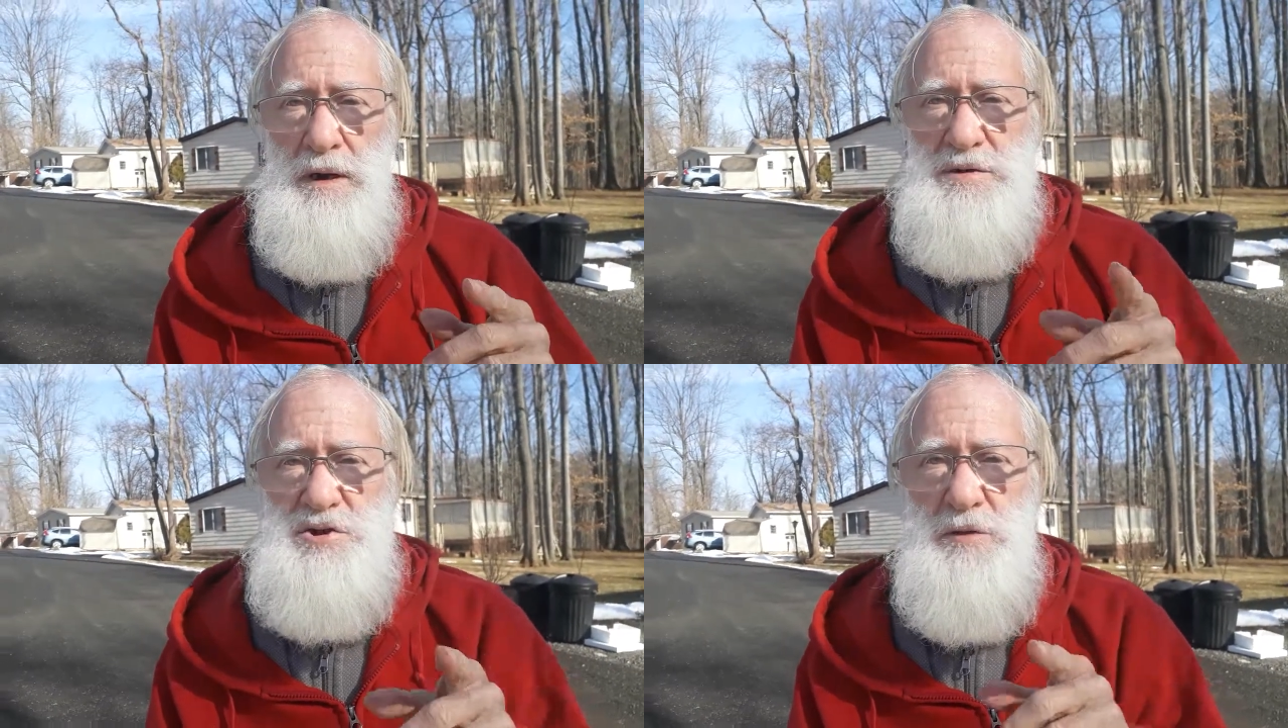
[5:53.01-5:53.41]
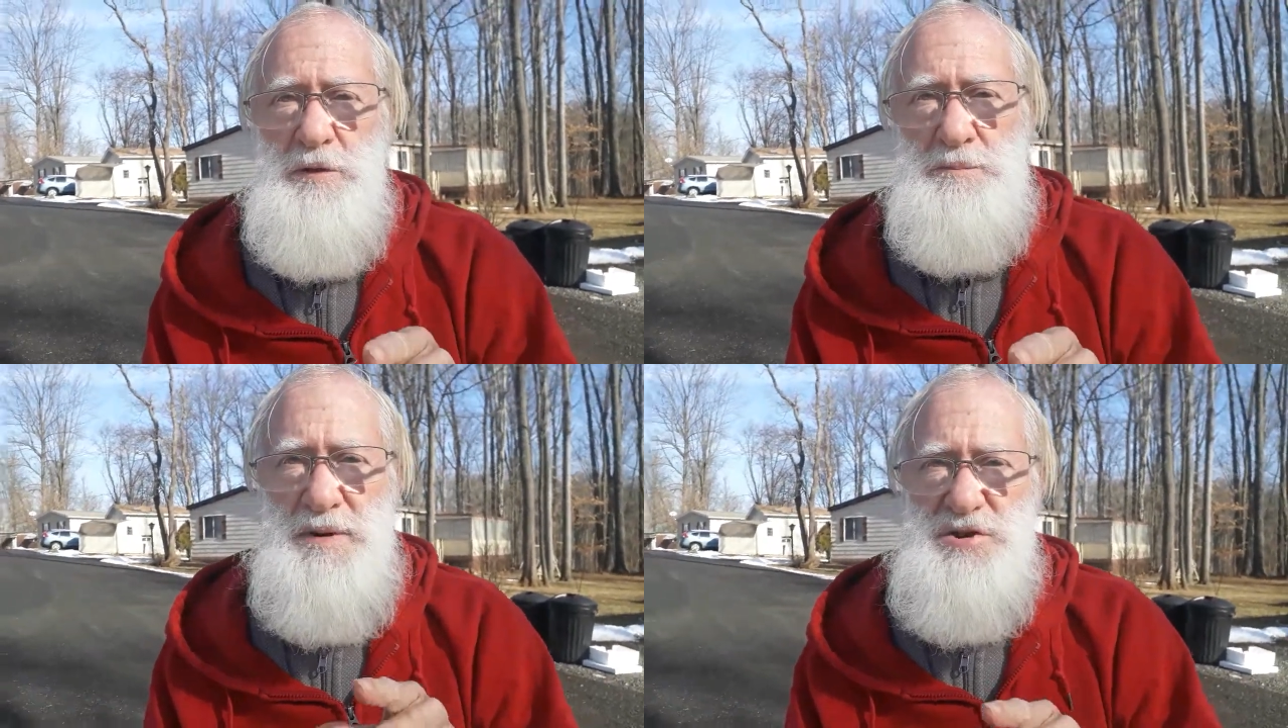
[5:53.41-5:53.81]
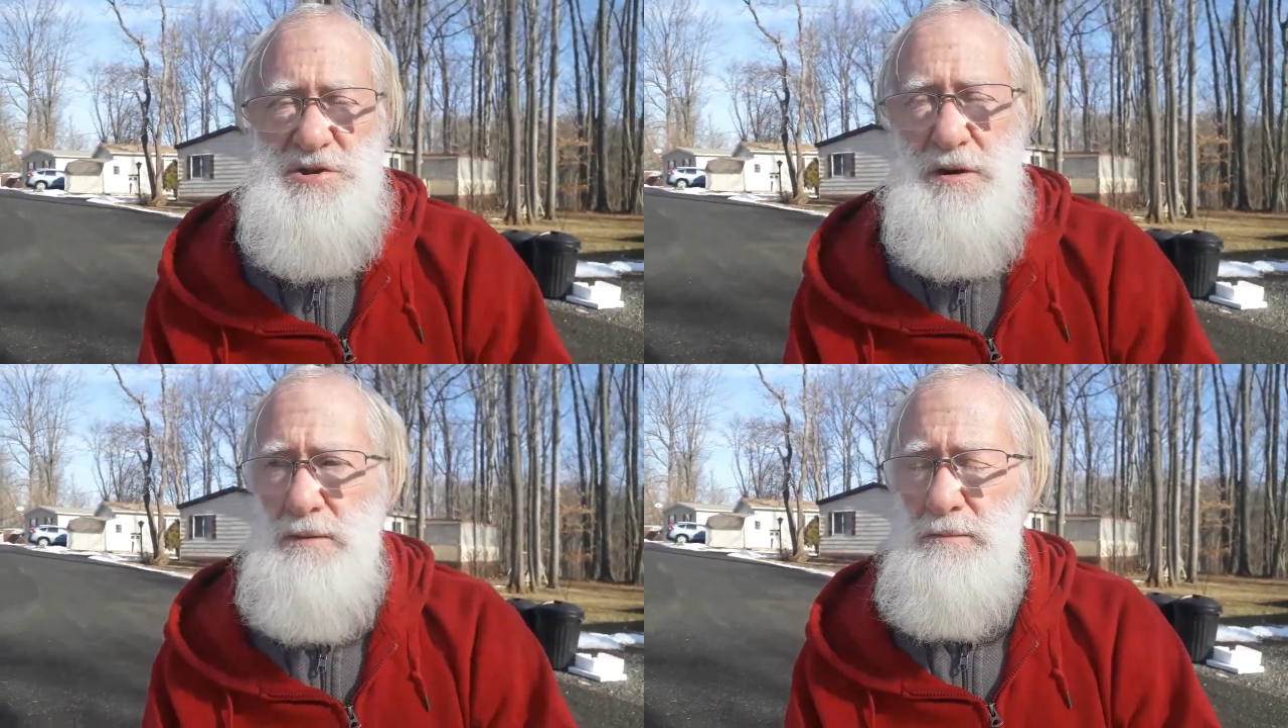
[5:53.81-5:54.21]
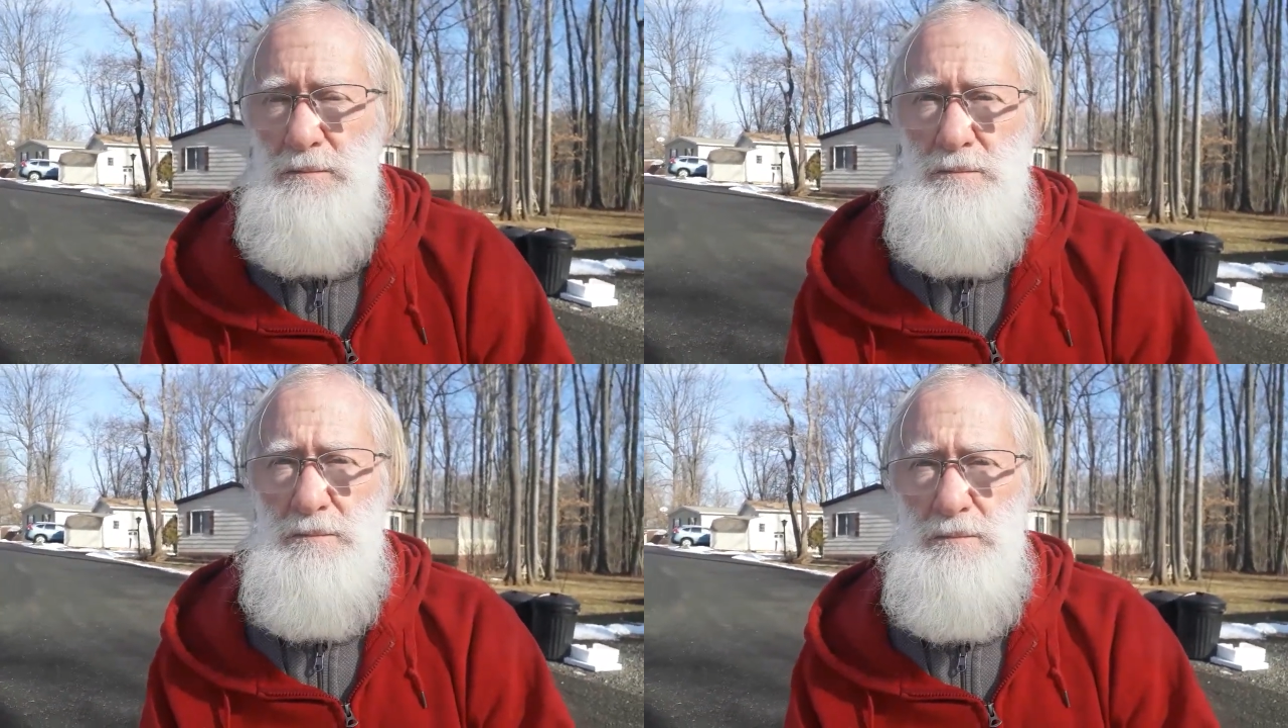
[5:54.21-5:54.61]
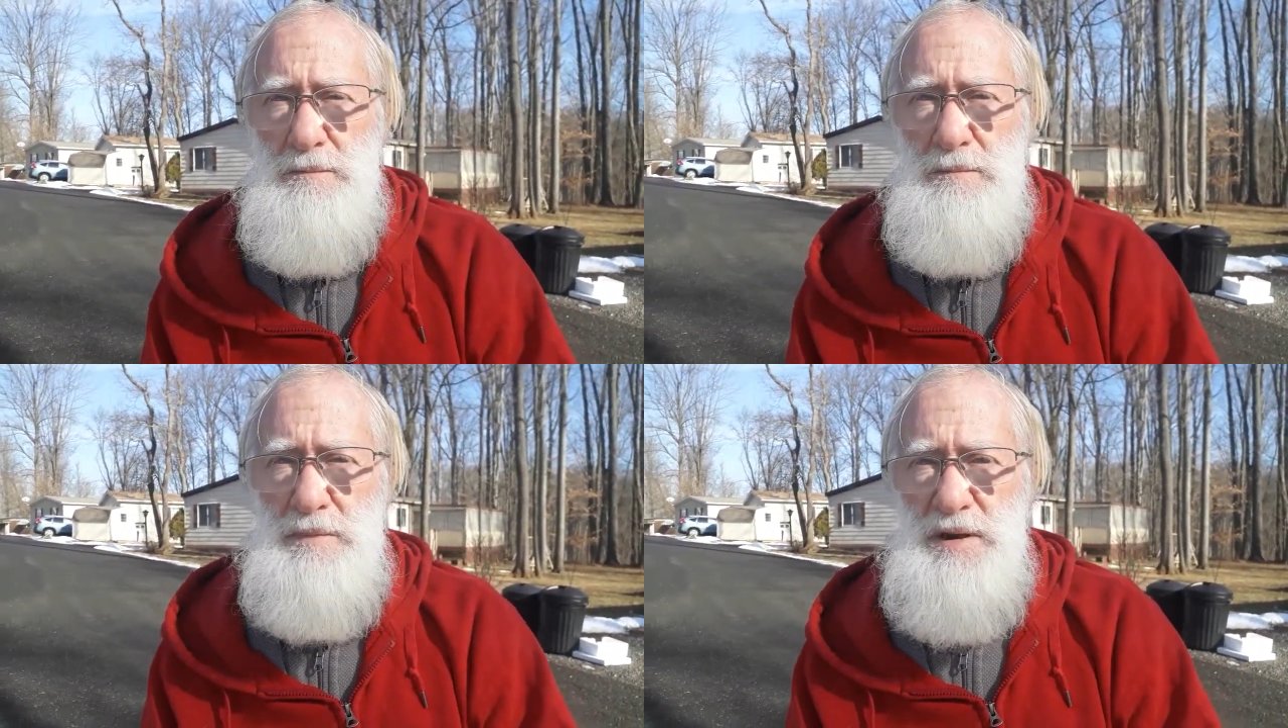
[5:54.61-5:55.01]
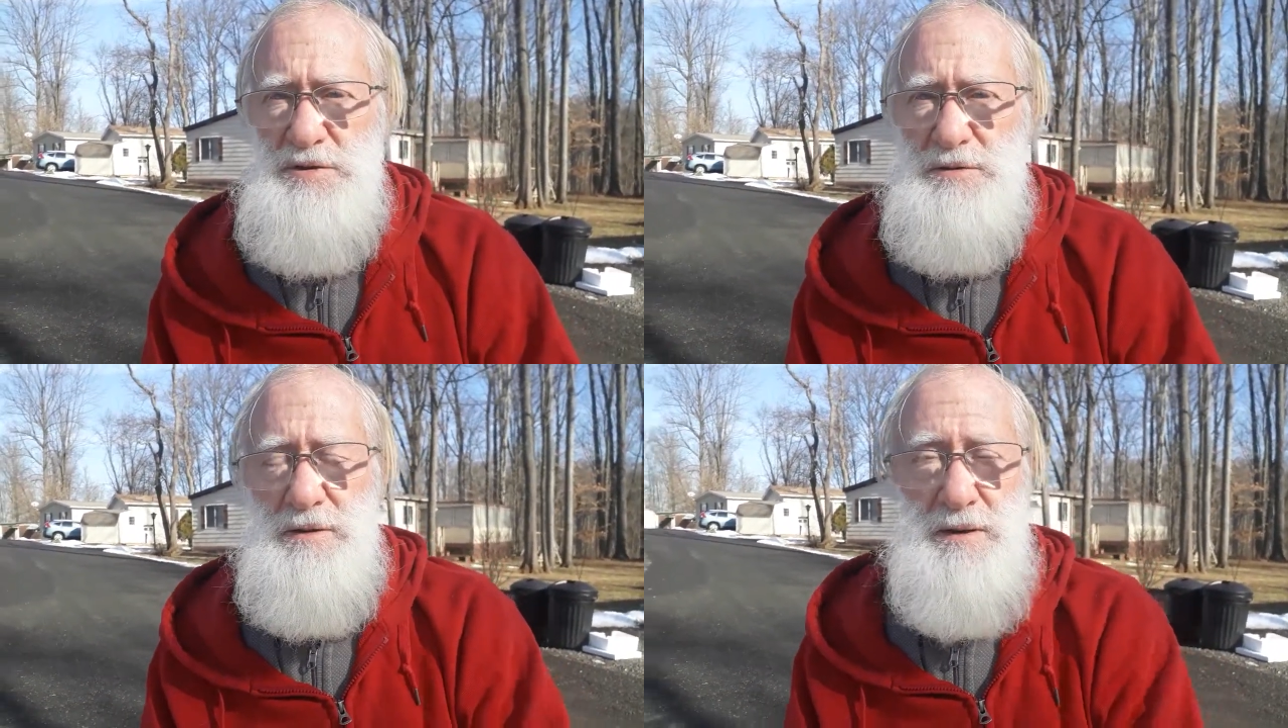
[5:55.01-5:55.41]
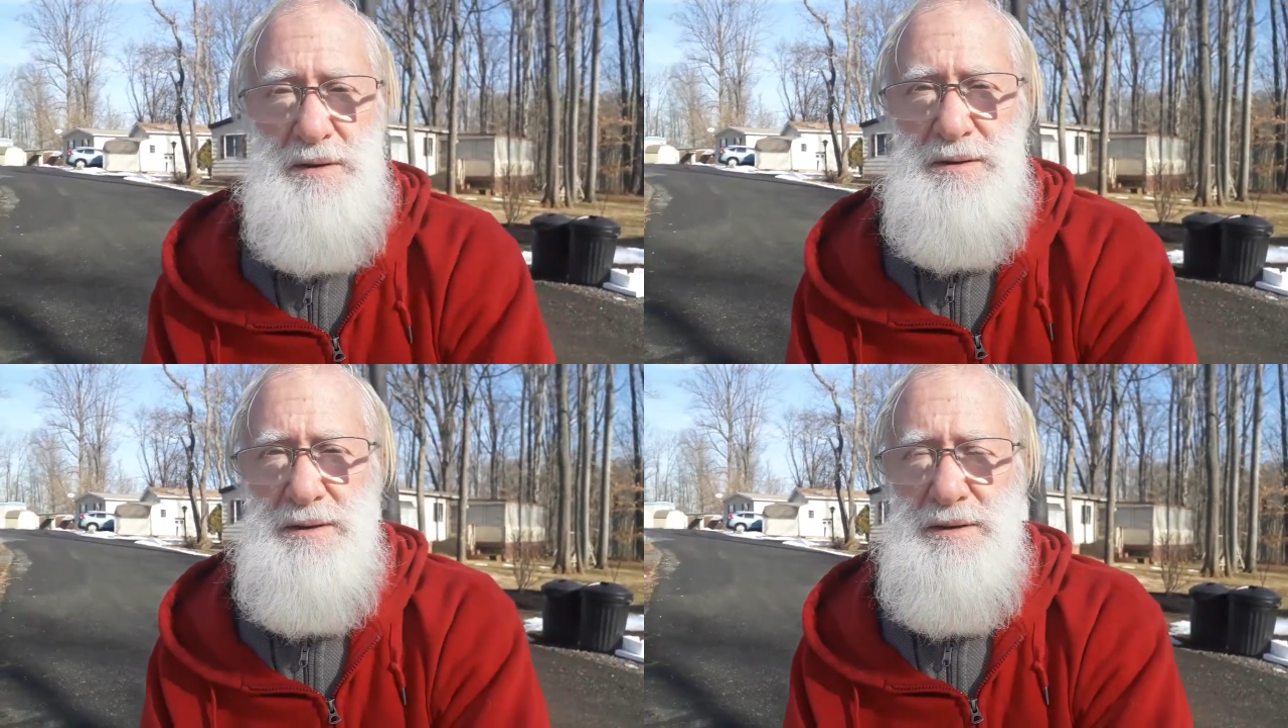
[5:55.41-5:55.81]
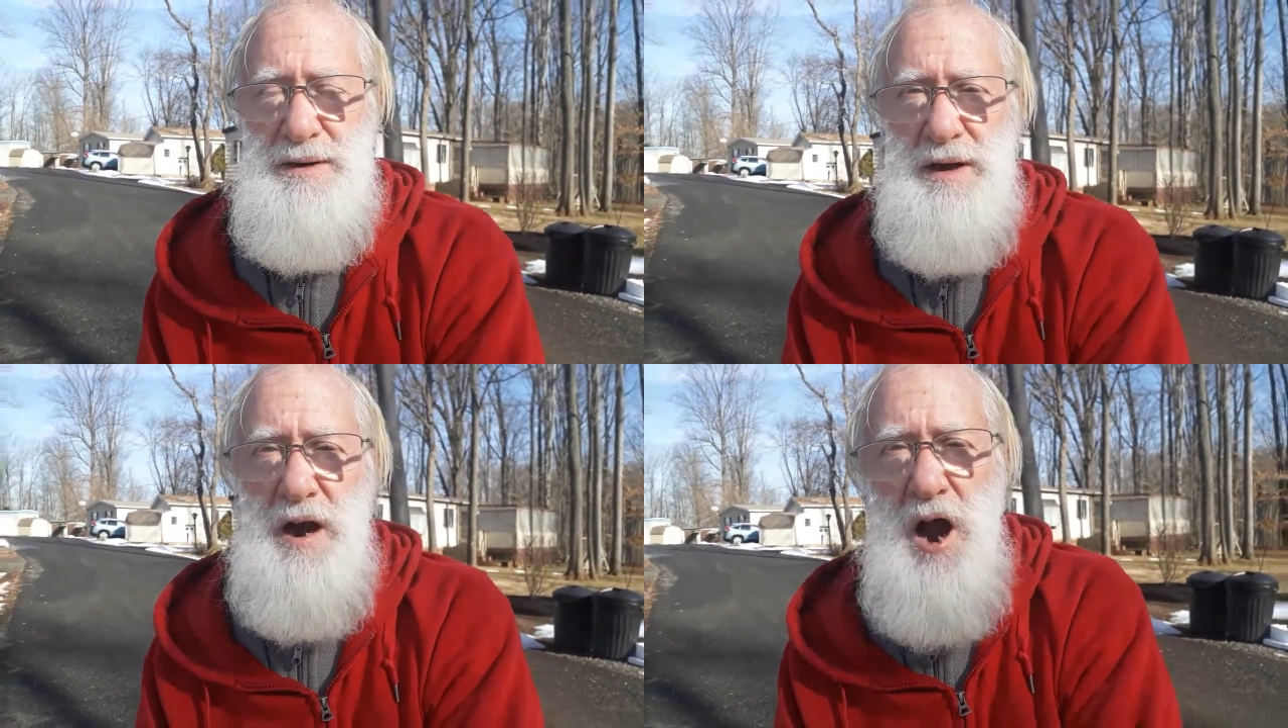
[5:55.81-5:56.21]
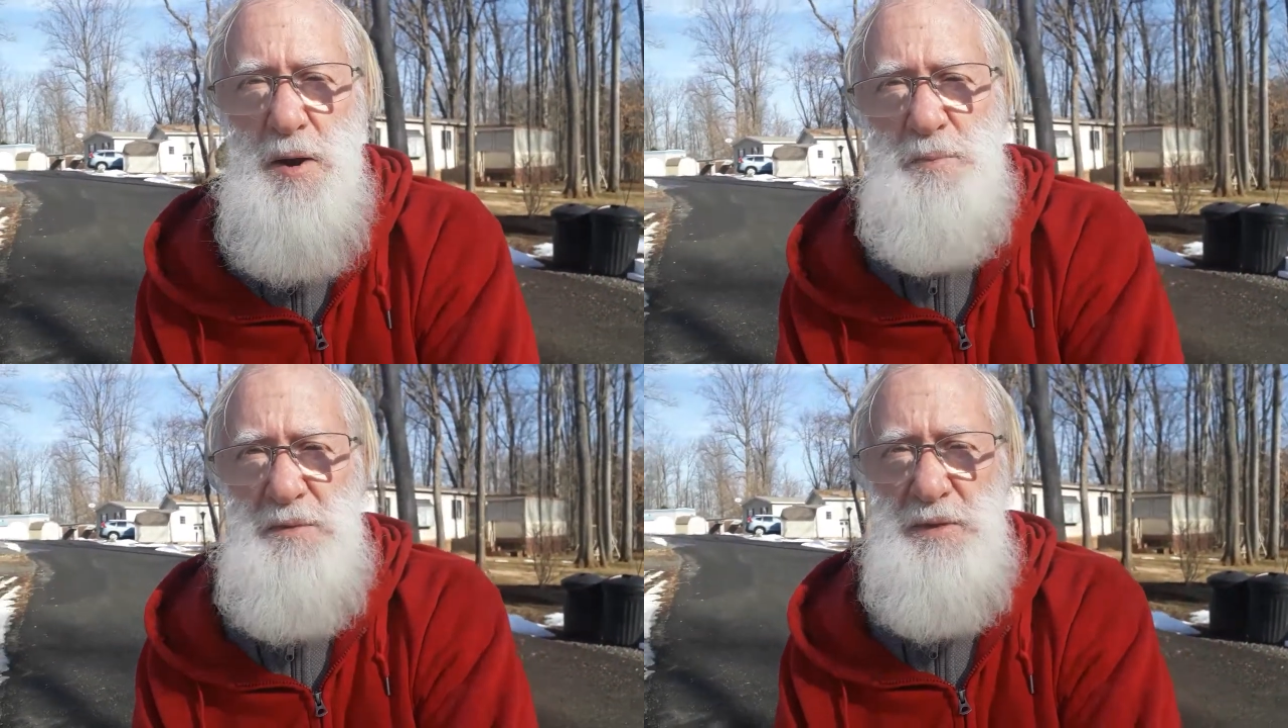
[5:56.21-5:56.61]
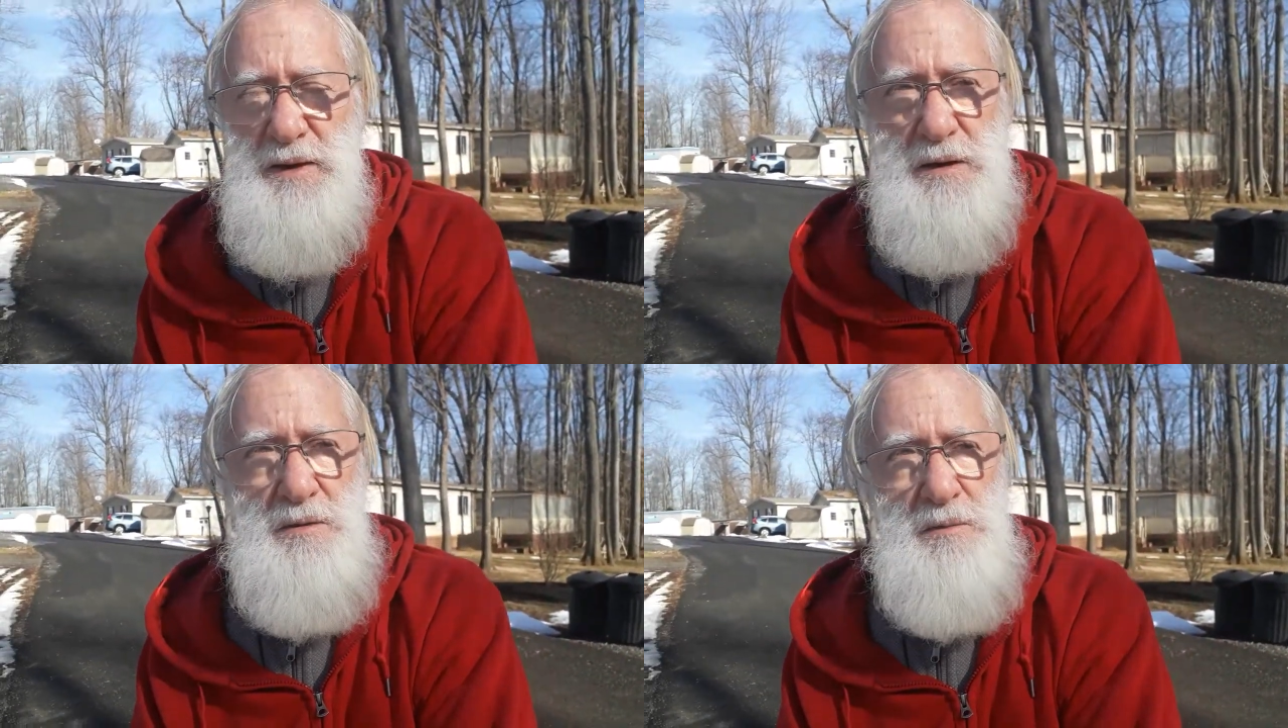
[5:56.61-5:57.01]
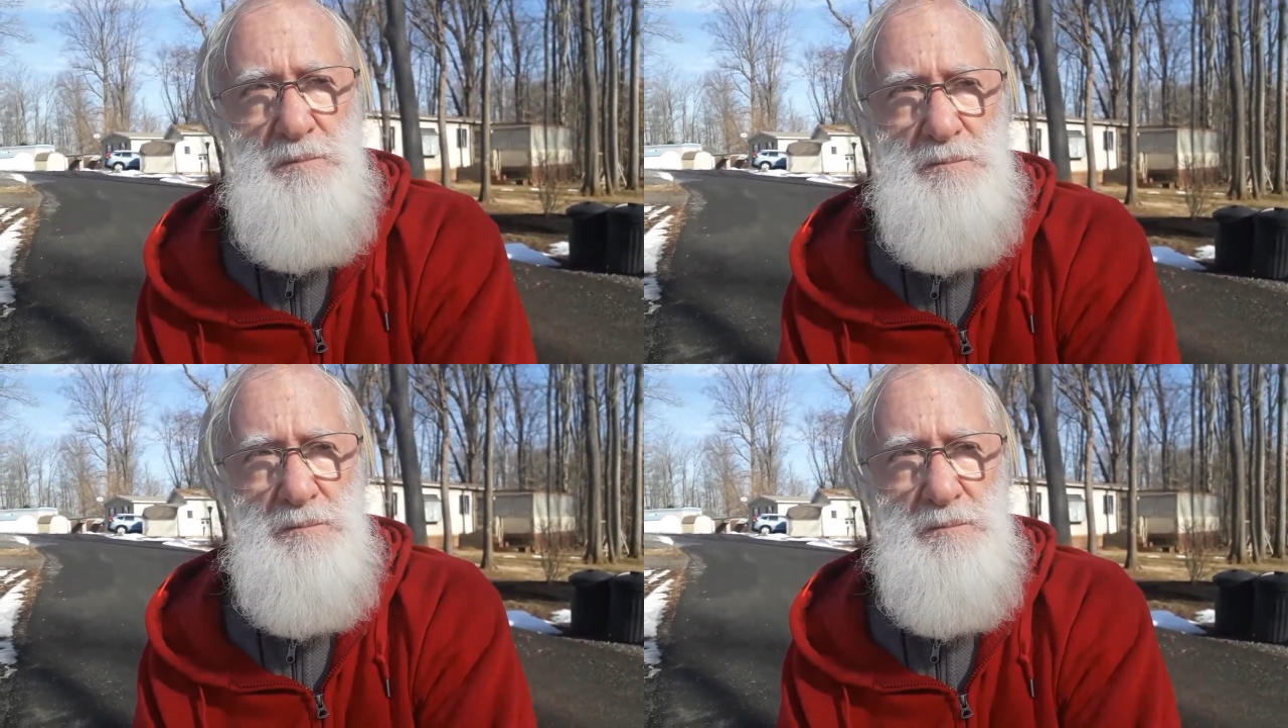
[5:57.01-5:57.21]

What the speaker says: I shared with my son yesterday a hypothetical.